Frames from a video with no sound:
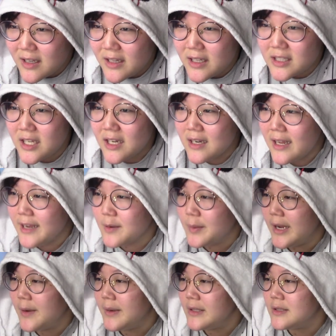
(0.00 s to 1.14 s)
Is there like,
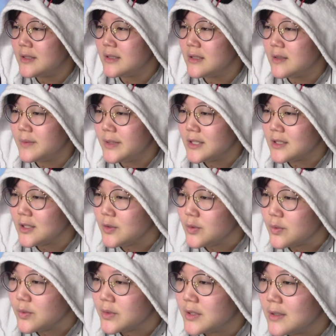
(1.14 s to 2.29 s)
wait, where's the
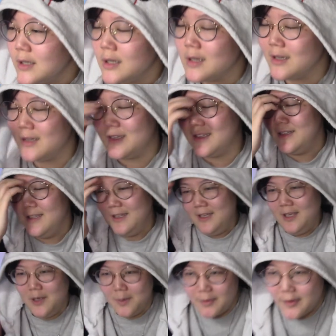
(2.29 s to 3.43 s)
news?
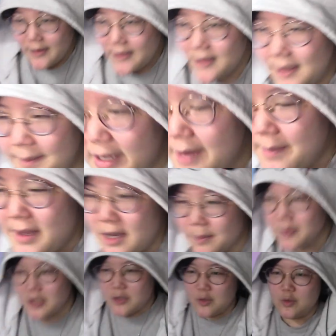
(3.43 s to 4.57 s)
Boy, hit me up
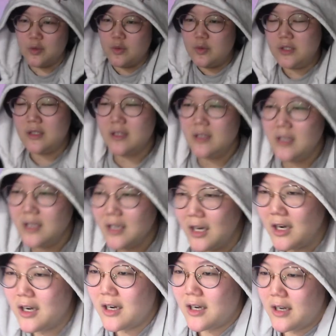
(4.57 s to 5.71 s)
with the news.
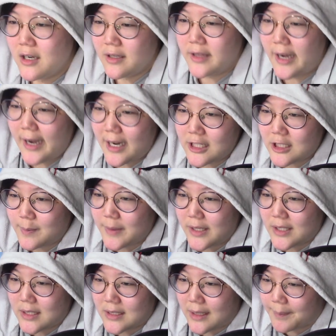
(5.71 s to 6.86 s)
There has to be
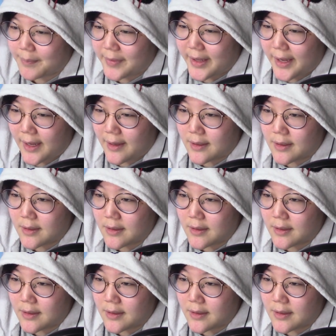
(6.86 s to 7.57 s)
something.